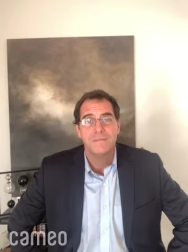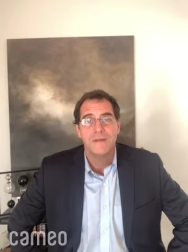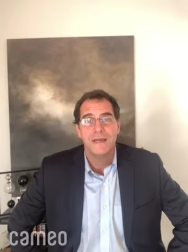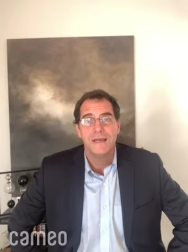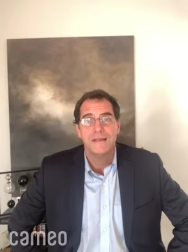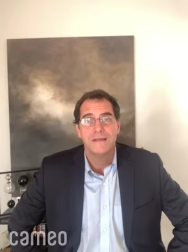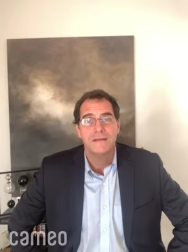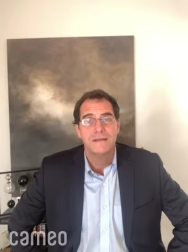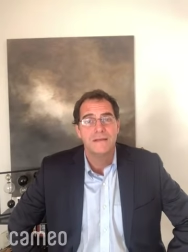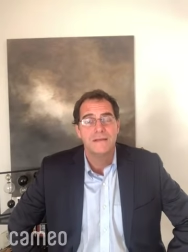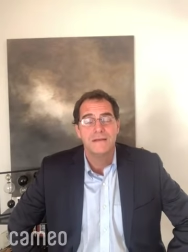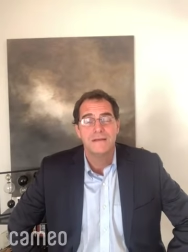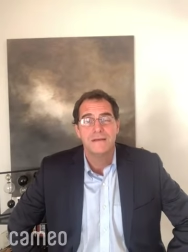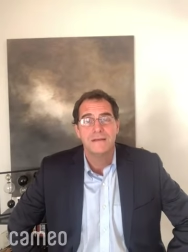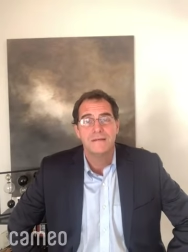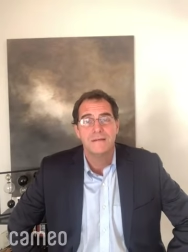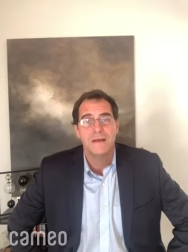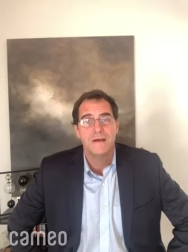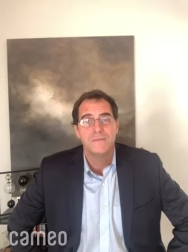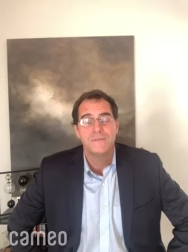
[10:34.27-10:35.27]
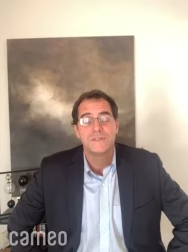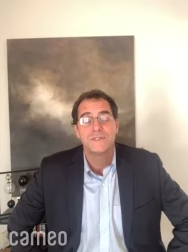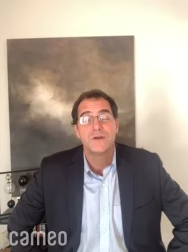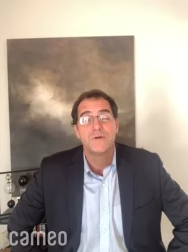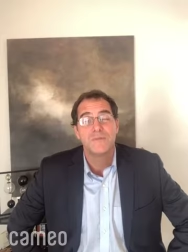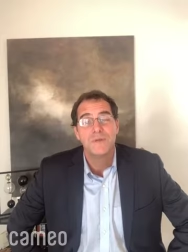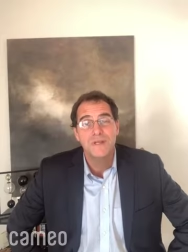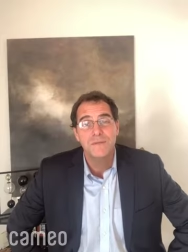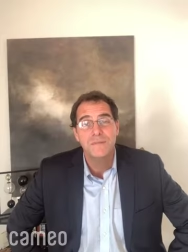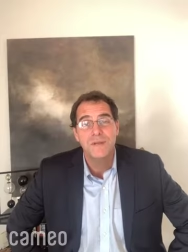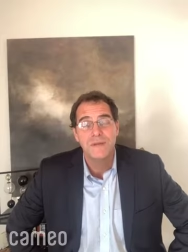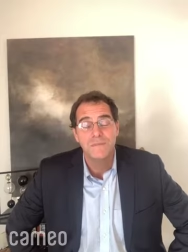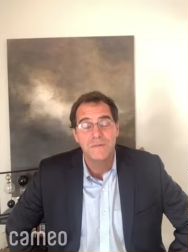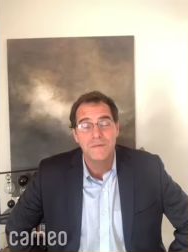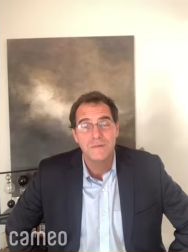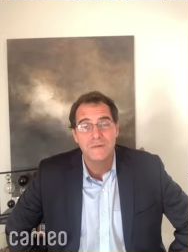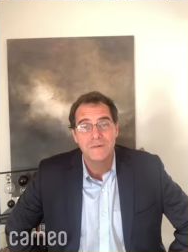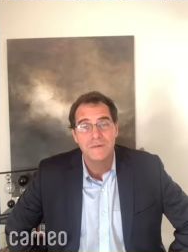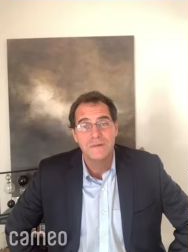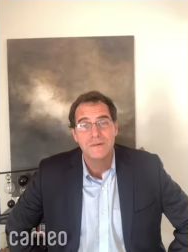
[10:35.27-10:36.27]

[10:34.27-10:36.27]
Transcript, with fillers: And you're going to help so many people.